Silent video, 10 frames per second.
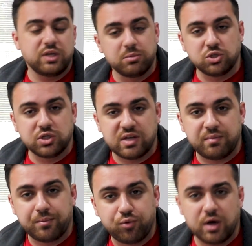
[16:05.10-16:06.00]
the images have
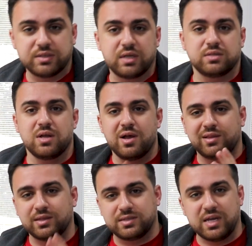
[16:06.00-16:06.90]
been processed,
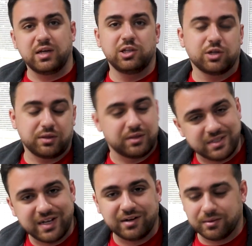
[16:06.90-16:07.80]
let's take a look at the
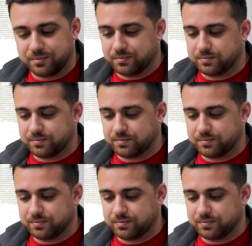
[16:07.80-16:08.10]
data.